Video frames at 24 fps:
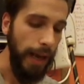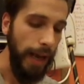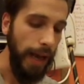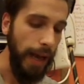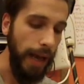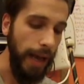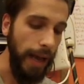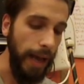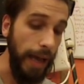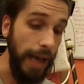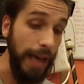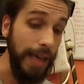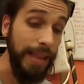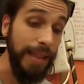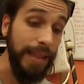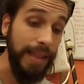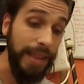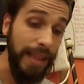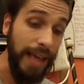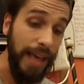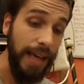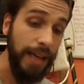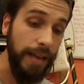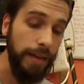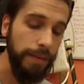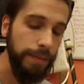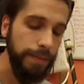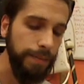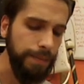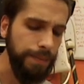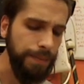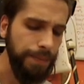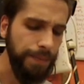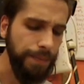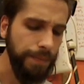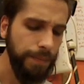And
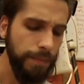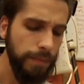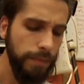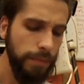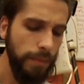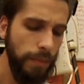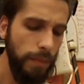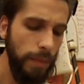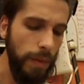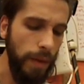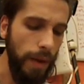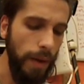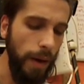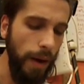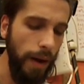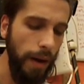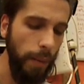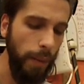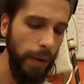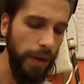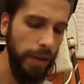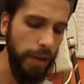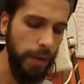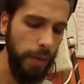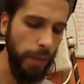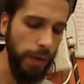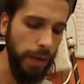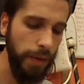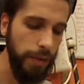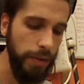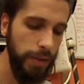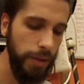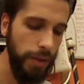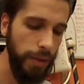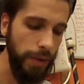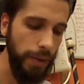then what you'd want
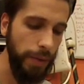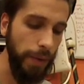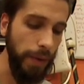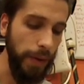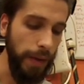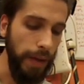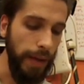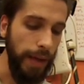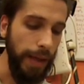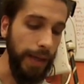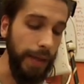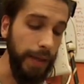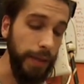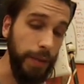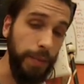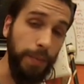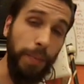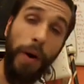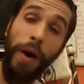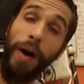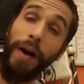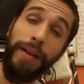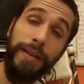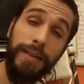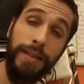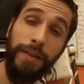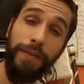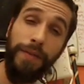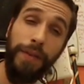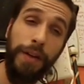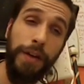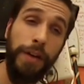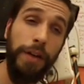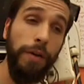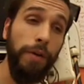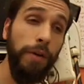to do is pause the
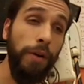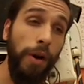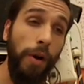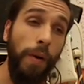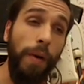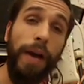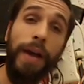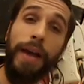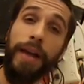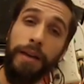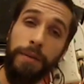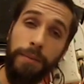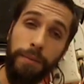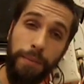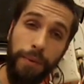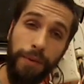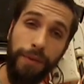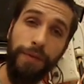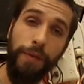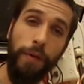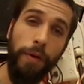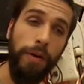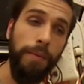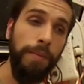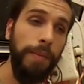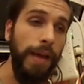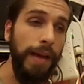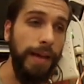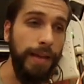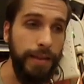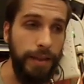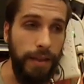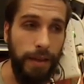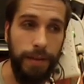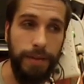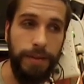video, go ahead and perform
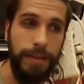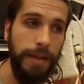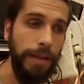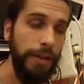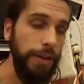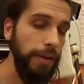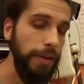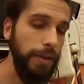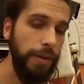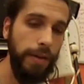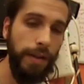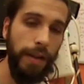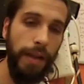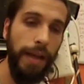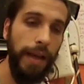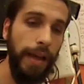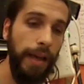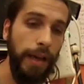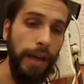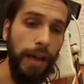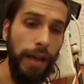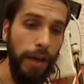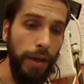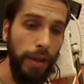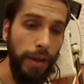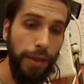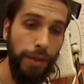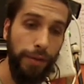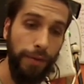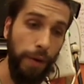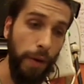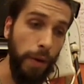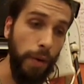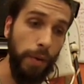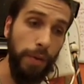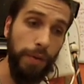that, setting your clay,
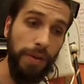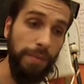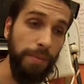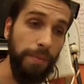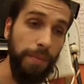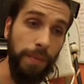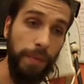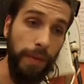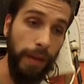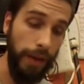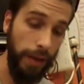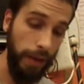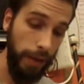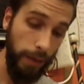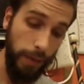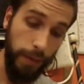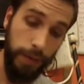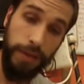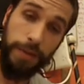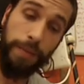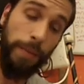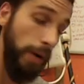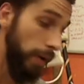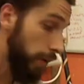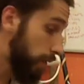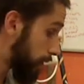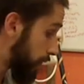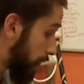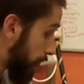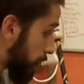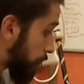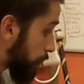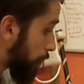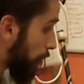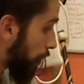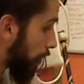throw the, the small
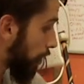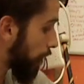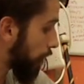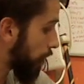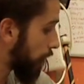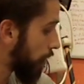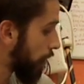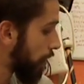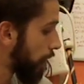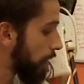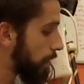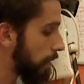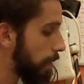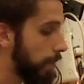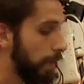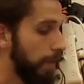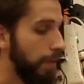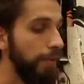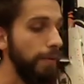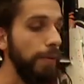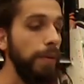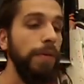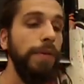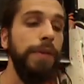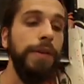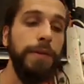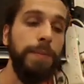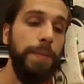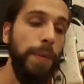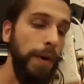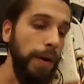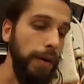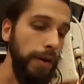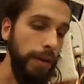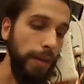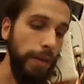dish part, maybe throw this
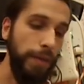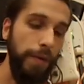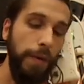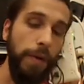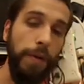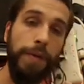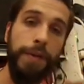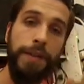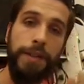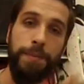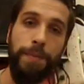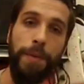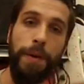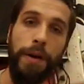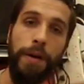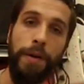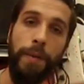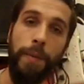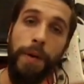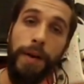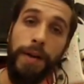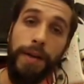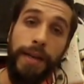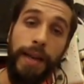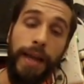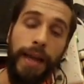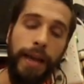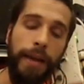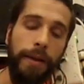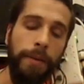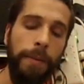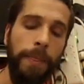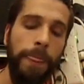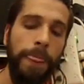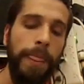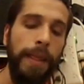part and throw this part one
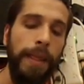day.